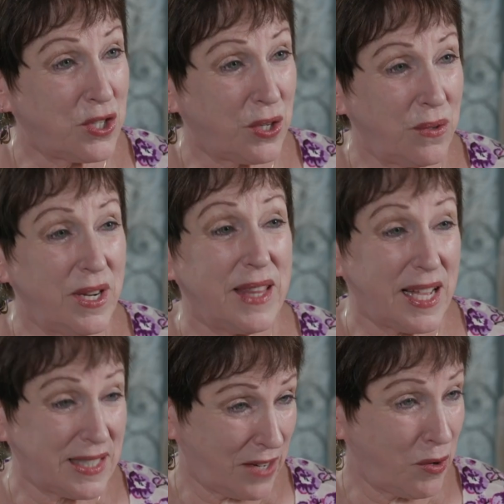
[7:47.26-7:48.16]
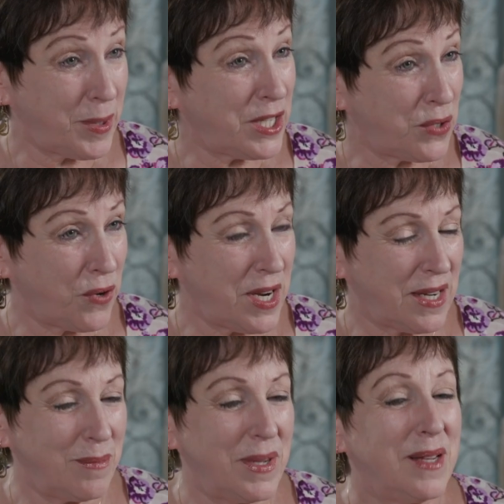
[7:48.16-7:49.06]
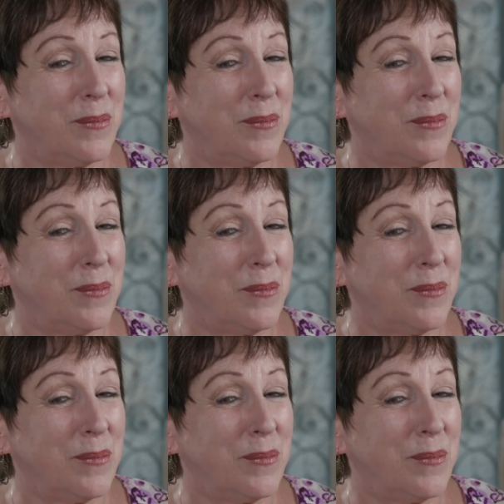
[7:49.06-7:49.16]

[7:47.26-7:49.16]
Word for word: don't, and that's everybody's freedom.